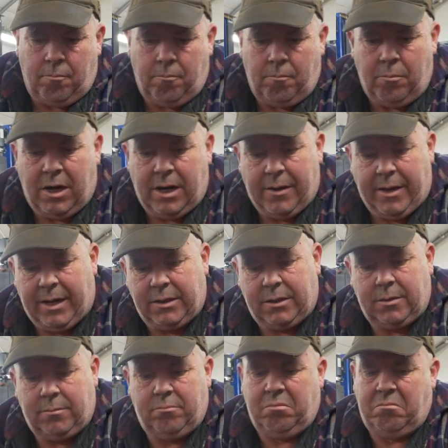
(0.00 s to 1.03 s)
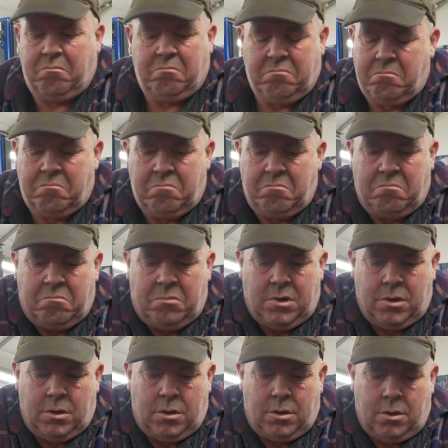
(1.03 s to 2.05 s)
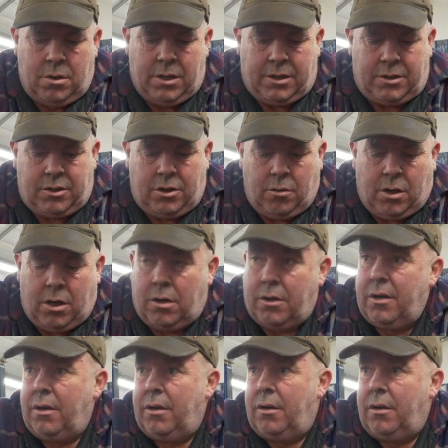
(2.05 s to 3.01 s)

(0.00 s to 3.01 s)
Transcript: No, that's too hard.